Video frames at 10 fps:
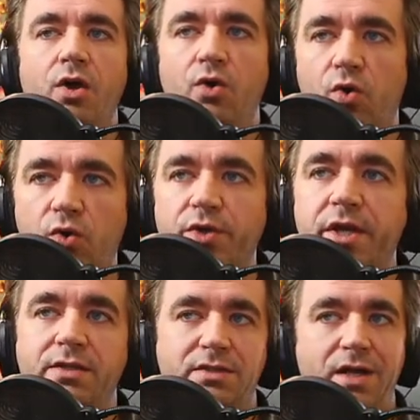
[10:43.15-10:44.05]
gold
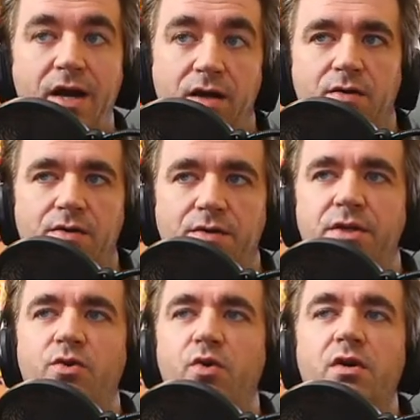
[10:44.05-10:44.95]
and
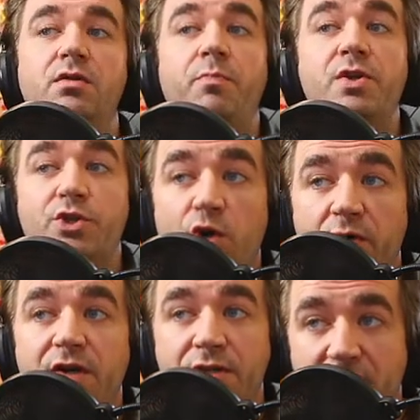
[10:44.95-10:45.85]
dollars in order to
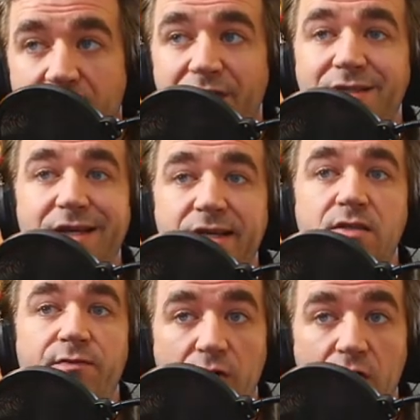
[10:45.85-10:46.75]
preserve their savings
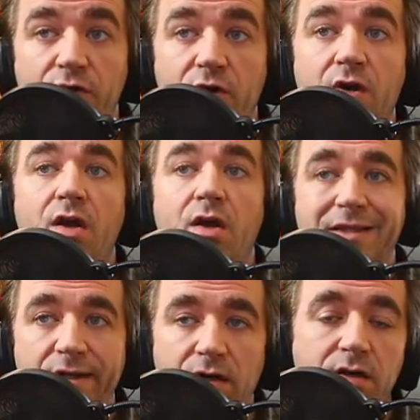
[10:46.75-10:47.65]
against further
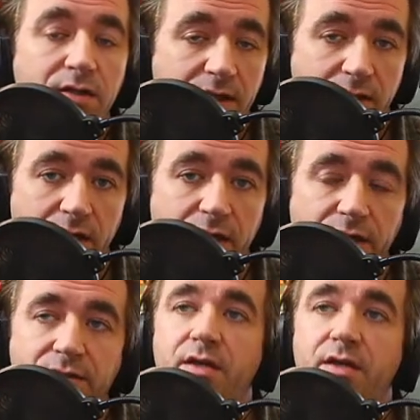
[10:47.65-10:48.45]
lira declines.